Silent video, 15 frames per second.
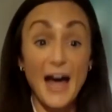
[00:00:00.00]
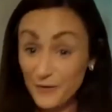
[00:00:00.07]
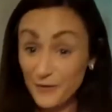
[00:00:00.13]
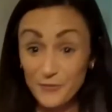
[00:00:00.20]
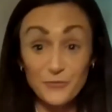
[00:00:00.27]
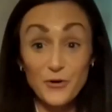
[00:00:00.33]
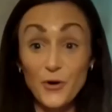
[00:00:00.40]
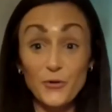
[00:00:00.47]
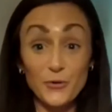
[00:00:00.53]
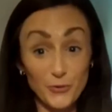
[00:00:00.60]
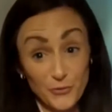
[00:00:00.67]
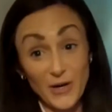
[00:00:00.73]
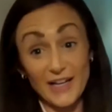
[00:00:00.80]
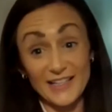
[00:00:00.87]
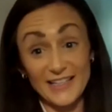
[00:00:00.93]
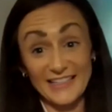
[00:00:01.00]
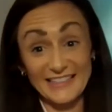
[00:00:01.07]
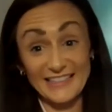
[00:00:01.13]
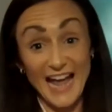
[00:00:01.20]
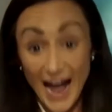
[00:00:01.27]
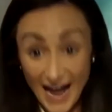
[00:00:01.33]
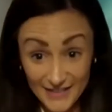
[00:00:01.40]
don't know who I can
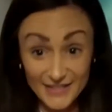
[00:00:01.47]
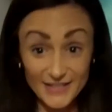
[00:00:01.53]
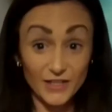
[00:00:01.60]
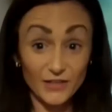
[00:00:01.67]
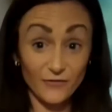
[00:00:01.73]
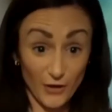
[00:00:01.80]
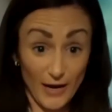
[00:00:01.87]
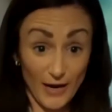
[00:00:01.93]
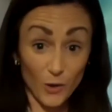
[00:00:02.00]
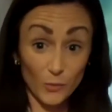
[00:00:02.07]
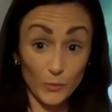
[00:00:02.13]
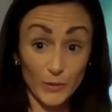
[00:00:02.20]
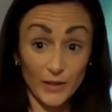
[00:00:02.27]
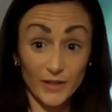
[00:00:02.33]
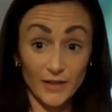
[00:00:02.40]
ask for help